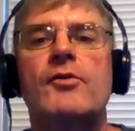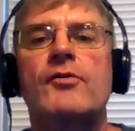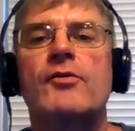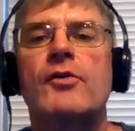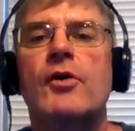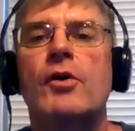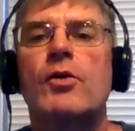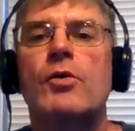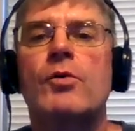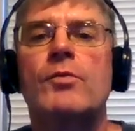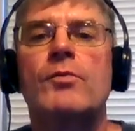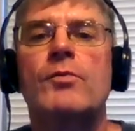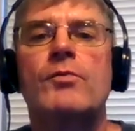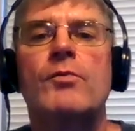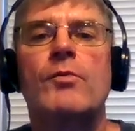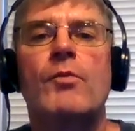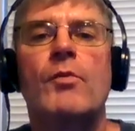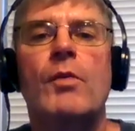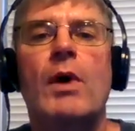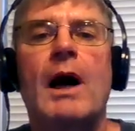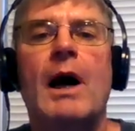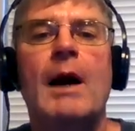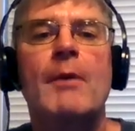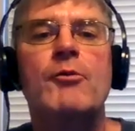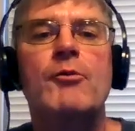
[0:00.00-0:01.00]
So
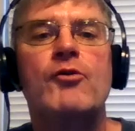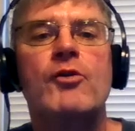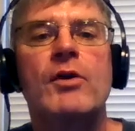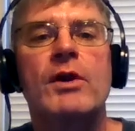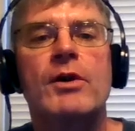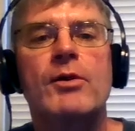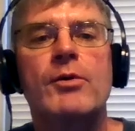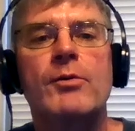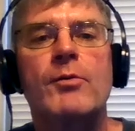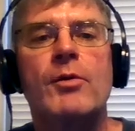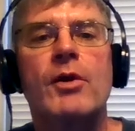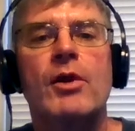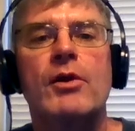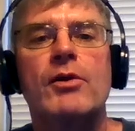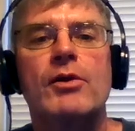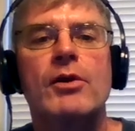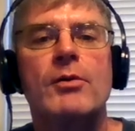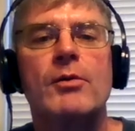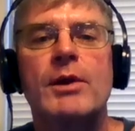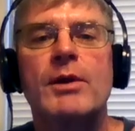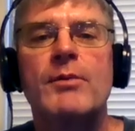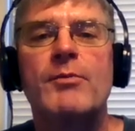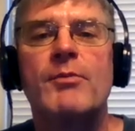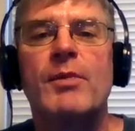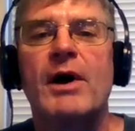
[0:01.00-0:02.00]
I'm triggered a
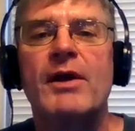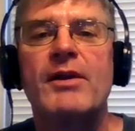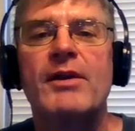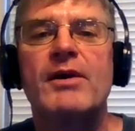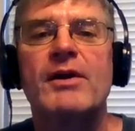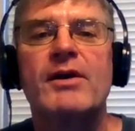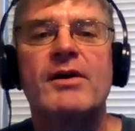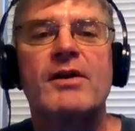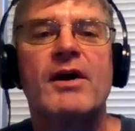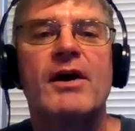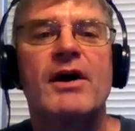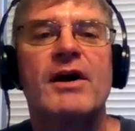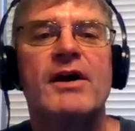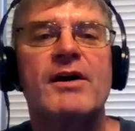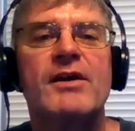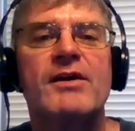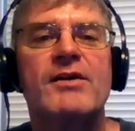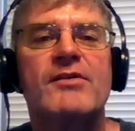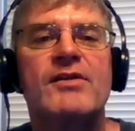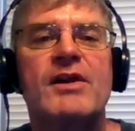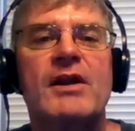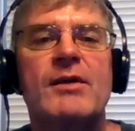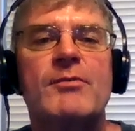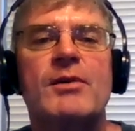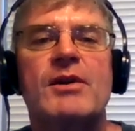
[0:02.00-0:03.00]
little bit by the
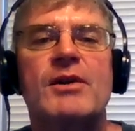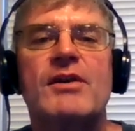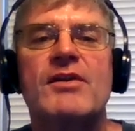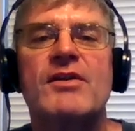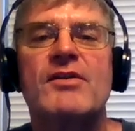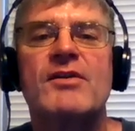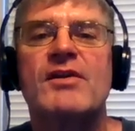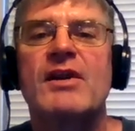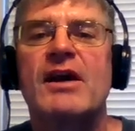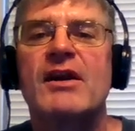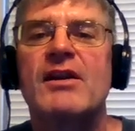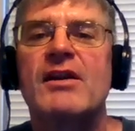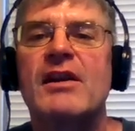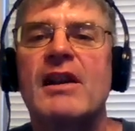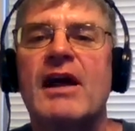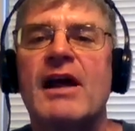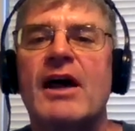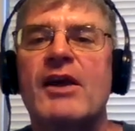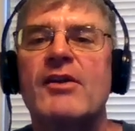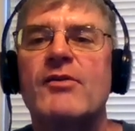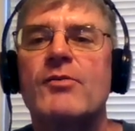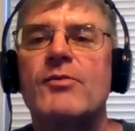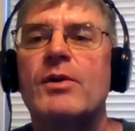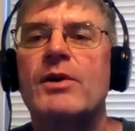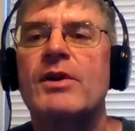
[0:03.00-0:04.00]
statement in the second to
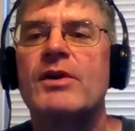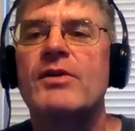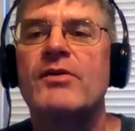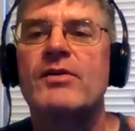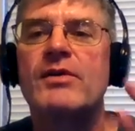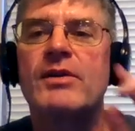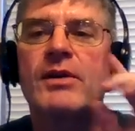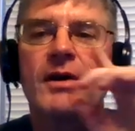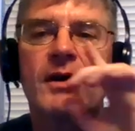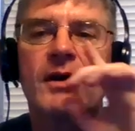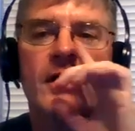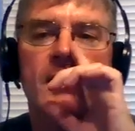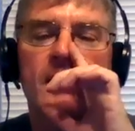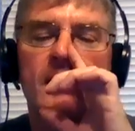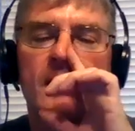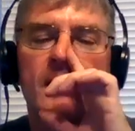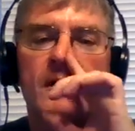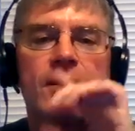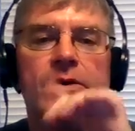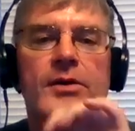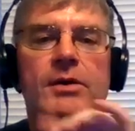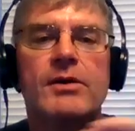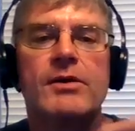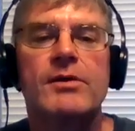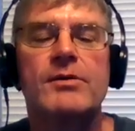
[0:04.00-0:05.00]
last where it's
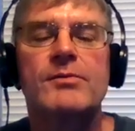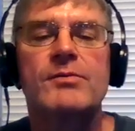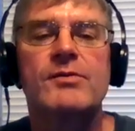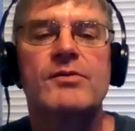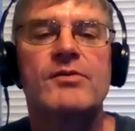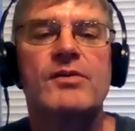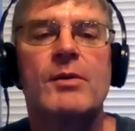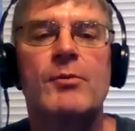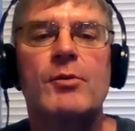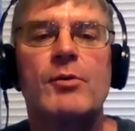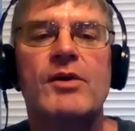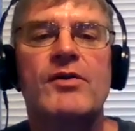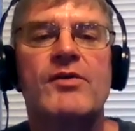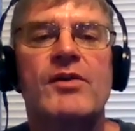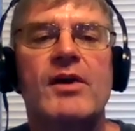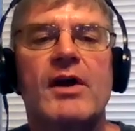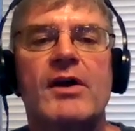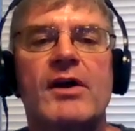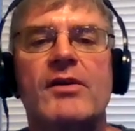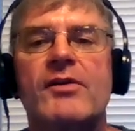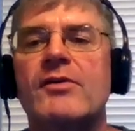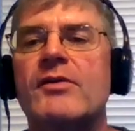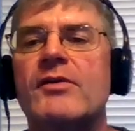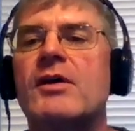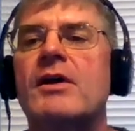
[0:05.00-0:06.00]
the summary
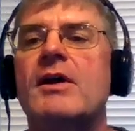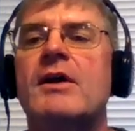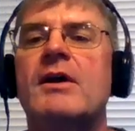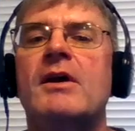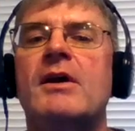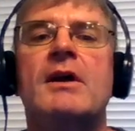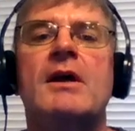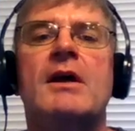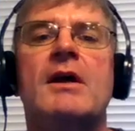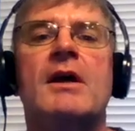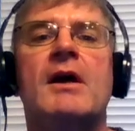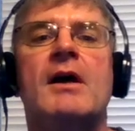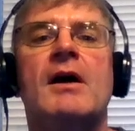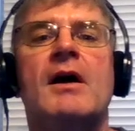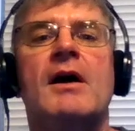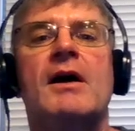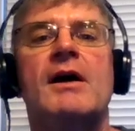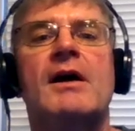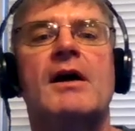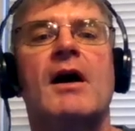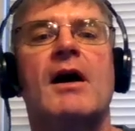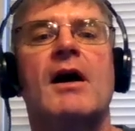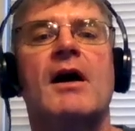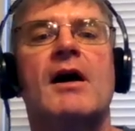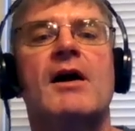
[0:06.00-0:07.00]
says
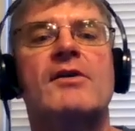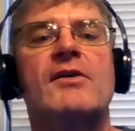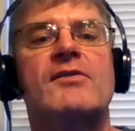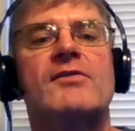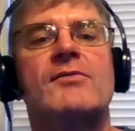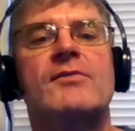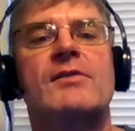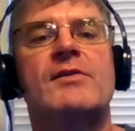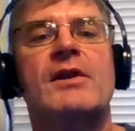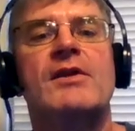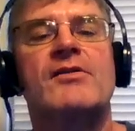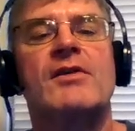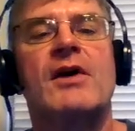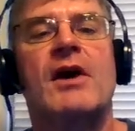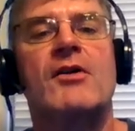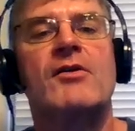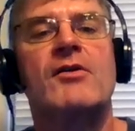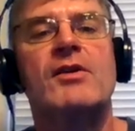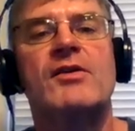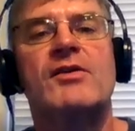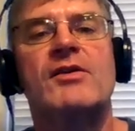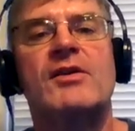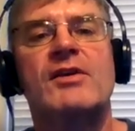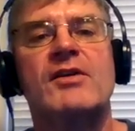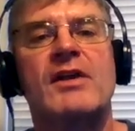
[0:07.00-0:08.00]
that
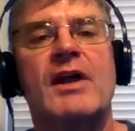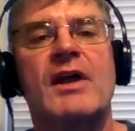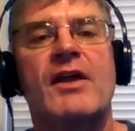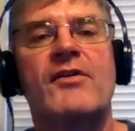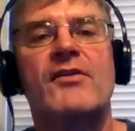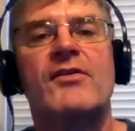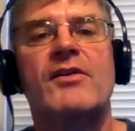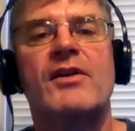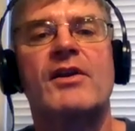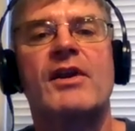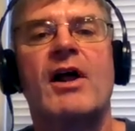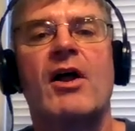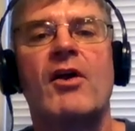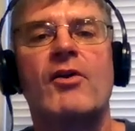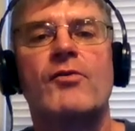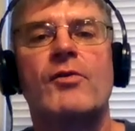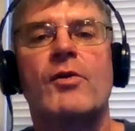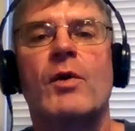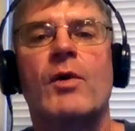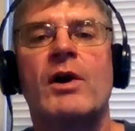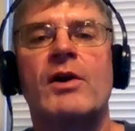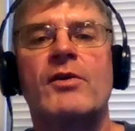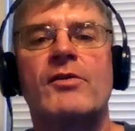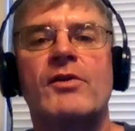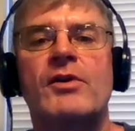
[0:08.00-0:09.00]
Socrates contends that knowledge
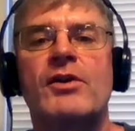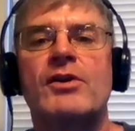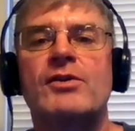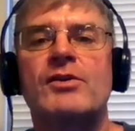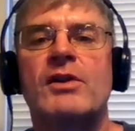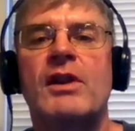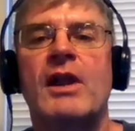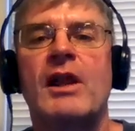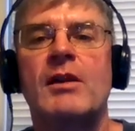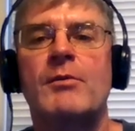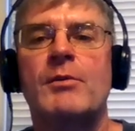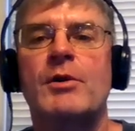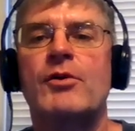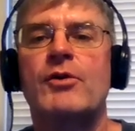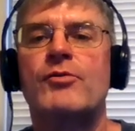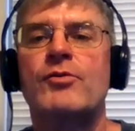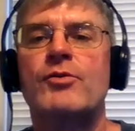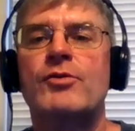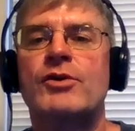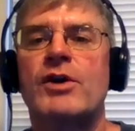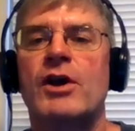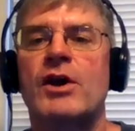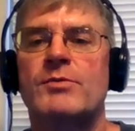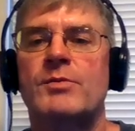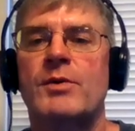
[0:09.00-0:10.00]
requires an initial element,
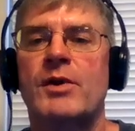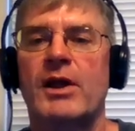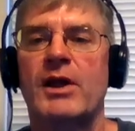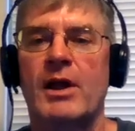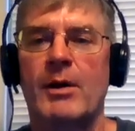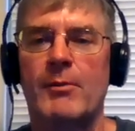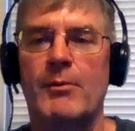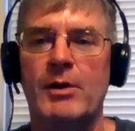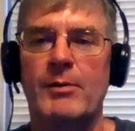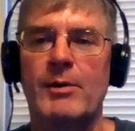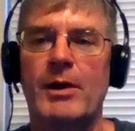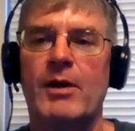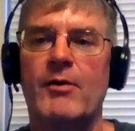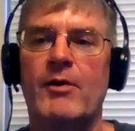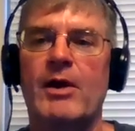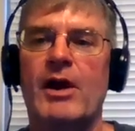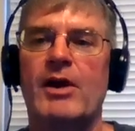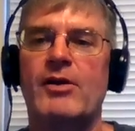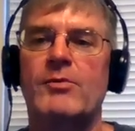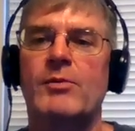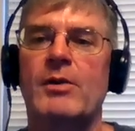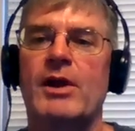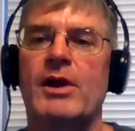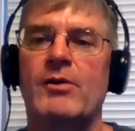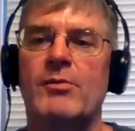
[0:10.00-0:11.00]
true judgment accompanied by a
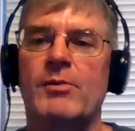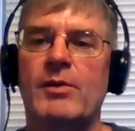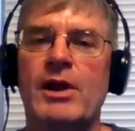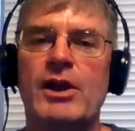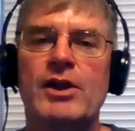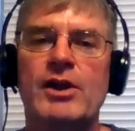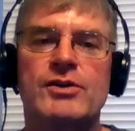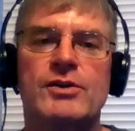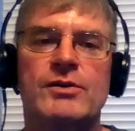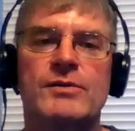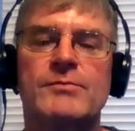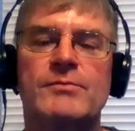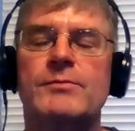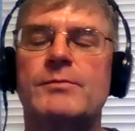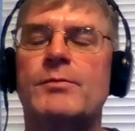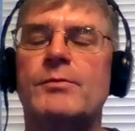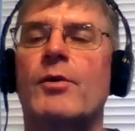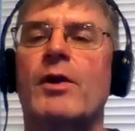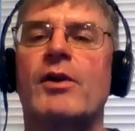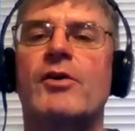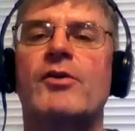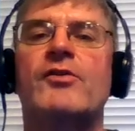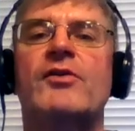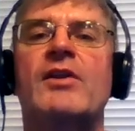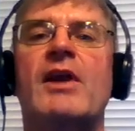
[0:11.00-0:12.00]
rational explanation
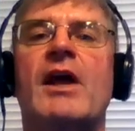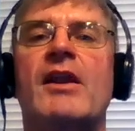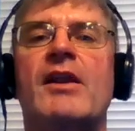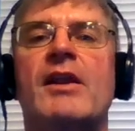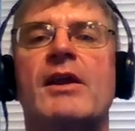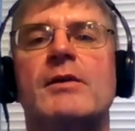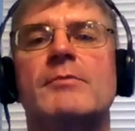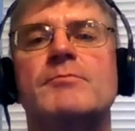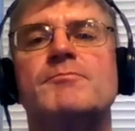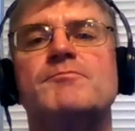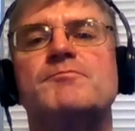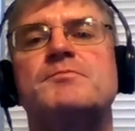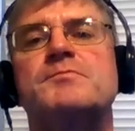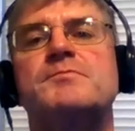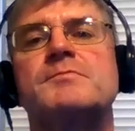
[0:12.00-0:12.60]
or understanding.